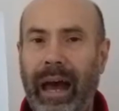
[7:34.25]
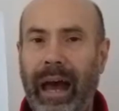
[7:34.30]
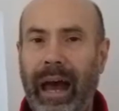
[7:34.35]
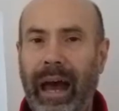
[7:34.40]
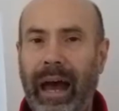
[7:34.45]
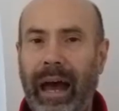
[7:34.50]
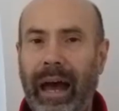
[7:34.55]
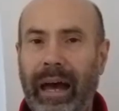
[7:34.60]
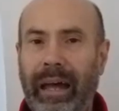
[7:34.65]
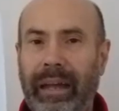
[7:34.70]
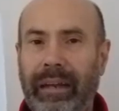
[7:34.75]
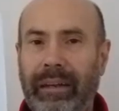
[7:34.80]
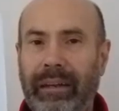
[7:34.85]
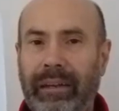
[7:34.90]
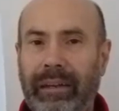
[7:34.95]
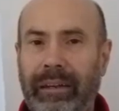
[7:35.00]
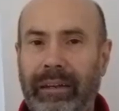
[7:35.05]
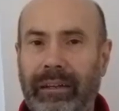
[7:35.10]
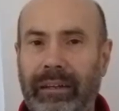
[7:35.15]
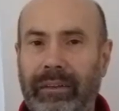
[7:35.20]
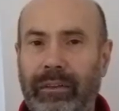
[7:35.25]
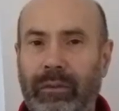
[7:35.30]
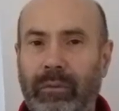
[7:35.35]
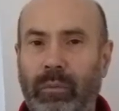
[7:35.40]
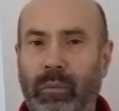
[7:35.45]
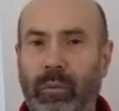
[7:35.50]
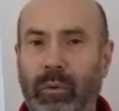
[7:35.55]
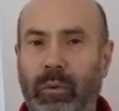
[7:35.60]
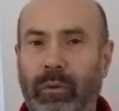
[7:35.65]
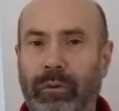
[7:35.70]
and
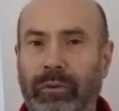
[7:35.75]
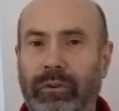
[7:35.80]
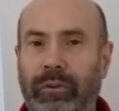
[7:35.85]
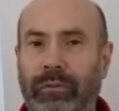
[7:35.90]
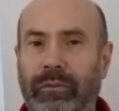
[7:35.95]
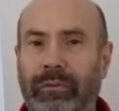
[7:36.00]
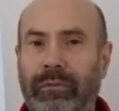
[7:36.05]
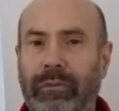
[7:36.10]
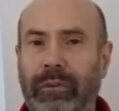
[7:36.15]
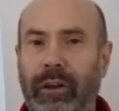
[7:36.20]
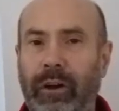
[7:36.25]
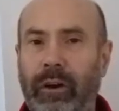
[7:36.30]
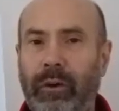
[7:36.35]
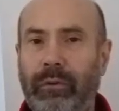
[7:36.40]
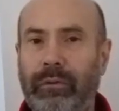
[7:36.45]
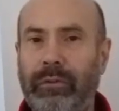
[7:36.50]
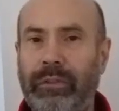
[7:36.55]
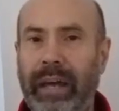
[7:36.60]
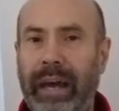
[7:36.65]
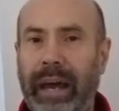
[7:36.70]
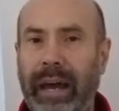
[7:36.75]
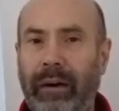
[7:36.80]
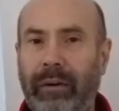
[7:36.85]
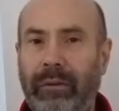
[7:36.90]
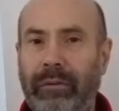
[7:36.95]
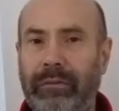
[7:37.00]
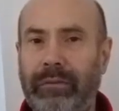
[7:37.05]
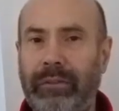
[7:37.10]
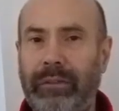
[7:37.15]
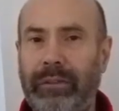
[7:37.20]
the water flows
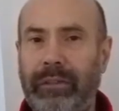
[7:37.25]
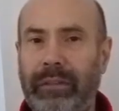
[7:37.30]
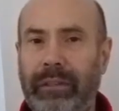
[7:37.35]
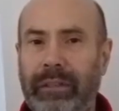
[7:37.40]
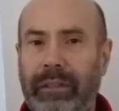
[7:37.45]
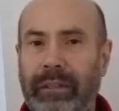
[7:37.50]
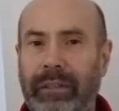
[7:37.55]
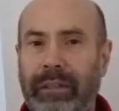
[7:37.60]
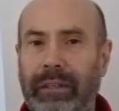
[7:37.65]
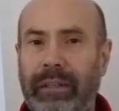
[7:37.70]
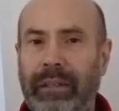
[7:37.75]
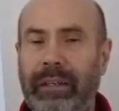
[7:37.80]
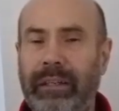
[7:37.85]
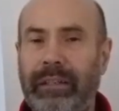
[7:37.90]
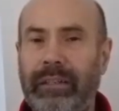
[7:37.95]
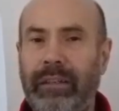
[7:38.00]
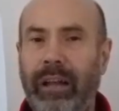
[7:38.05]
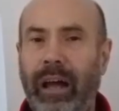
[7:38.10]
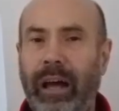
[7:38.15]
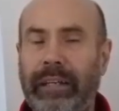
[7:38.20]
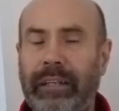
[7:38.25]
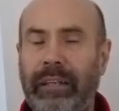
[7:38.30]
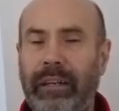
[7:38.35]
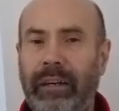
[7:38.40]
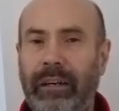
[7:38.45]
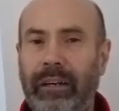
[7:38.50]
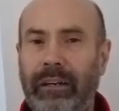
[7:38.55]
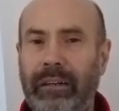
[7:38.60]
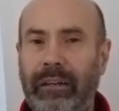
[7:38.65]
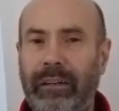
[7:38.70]
out. It's like
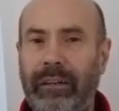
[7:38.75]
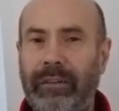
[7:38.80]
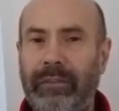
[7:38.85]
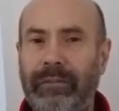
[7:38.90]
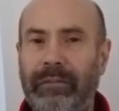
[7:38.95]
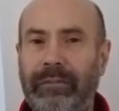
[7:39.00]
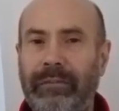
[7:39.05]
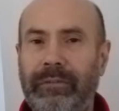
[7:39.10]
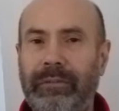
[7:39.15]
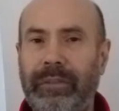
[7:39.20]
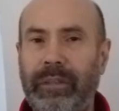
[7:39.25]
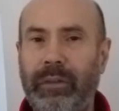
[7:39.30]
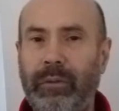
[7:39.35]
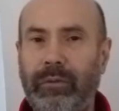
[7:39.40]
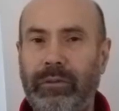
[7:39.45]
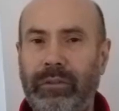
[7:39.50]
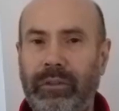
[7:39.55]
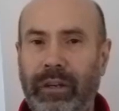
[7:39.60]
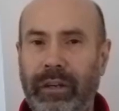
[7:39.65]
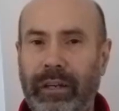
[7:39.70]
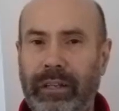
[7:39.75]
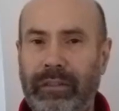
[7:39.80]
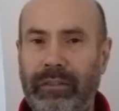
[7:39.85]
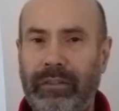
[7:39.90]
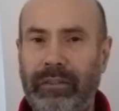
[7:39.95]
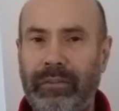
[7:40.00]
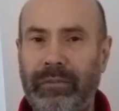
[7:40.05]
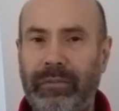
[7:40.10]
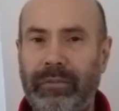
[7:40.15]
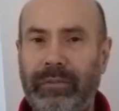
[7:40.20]
a filter.
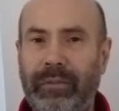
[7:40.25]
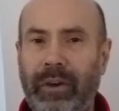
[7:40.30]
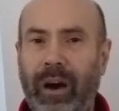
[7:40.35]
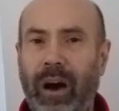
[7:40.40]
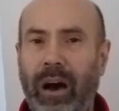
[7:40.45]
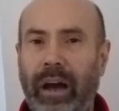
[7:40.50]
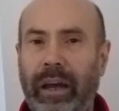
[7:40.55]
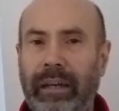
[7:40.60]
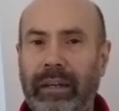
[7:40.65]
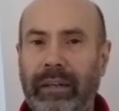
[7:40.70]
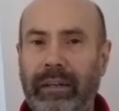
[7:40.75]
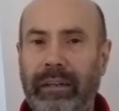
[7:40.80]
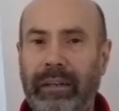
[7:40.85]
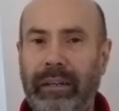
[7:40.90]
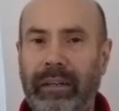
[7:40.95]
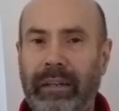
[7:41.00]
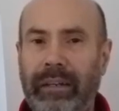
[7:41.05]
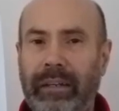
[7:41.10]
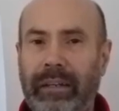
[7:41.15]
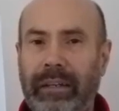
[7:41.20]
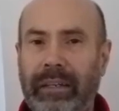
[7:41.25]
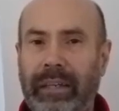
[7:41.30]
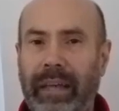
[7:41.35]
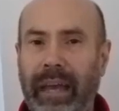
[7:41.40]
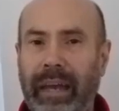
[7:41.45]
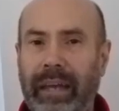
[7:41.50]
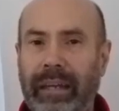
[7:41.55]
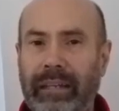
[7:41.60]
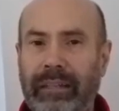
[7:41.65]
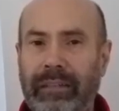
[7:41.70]
It's a fine
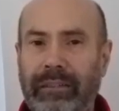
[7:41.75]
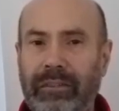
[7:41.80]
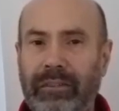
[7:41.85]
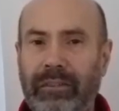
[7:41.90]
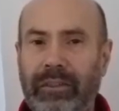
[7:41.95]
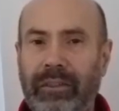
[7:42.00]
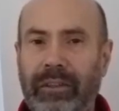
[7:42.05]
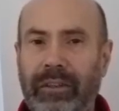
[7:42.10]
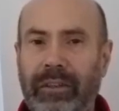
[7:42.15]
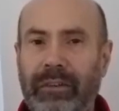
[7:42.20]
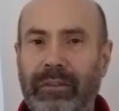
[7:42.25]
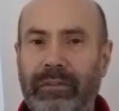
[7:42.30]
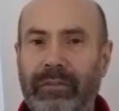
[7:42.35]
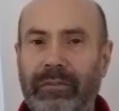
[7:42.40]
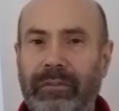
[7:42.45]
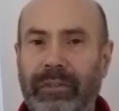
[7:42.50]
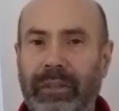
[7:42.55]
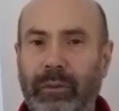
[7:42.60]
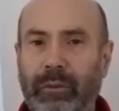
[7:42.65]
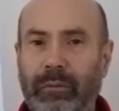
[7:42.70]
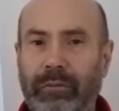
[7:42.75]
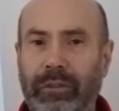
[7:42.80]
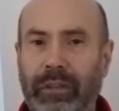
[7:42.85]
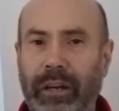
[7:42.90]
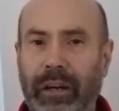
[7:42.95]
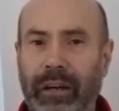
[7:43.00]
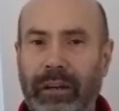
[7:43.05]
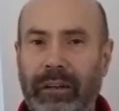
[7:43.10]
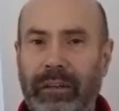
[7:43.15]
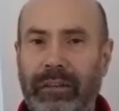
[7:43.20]
gauge
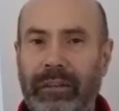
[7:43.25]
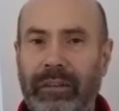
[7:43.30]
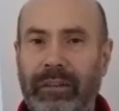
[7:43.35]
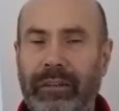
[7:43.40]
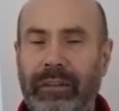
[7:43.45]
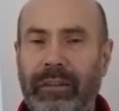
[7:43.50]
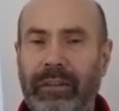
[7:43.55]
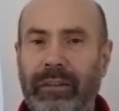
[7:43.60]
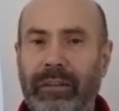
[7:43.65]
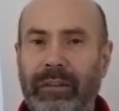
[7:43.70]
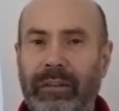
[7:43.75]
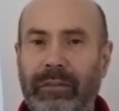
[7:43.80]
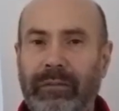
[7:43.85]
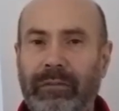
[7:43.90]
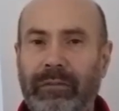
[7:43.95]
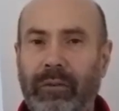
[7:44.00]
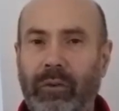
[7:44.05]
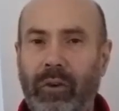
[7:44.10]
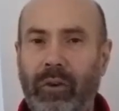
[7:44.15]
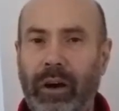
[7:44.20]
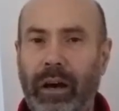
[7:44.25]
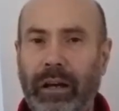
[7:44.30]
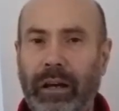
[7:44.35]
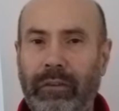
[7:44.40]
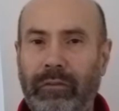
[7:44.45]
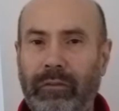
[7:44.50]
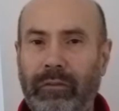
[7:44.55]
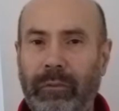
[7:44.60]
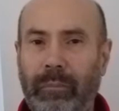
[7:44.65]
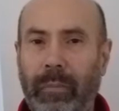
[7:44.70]
filter,
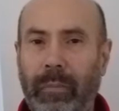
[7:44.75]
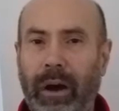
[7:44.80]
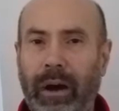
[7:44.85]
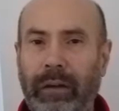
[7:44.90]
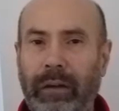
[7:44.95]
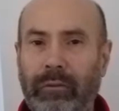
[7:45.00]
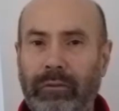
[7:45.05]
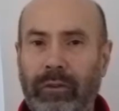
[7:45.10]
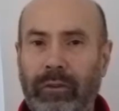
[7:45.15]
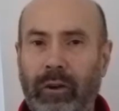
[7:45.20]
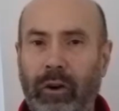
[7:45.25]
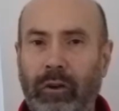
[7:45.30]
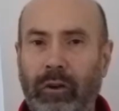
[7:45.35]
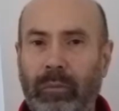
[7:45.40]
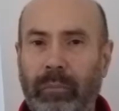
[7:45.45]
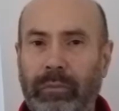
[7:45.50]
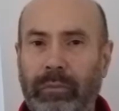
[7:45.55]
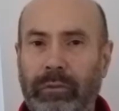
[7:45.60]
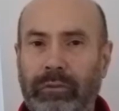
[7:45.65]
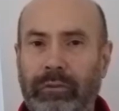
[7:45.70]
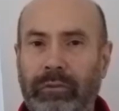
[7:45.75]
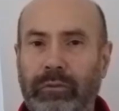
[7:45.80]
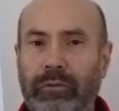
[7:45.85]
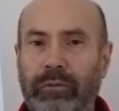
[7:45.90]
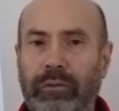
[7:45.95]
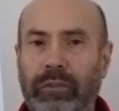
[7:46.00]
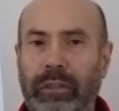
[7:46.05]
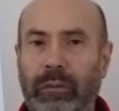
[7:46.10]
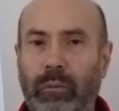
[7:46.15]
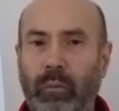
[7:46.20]
400 miles long,
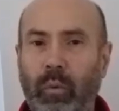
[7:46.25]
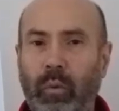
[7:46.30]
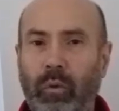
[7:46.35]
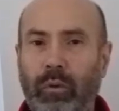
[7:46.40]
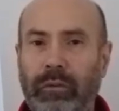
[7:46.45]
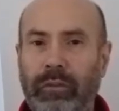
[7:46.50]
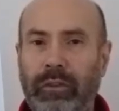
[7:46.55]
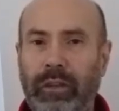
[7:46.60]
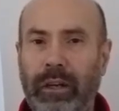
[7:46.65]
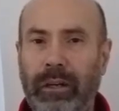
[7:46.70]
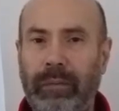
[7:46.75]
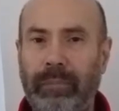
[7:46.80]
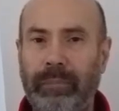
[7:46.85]
producing water.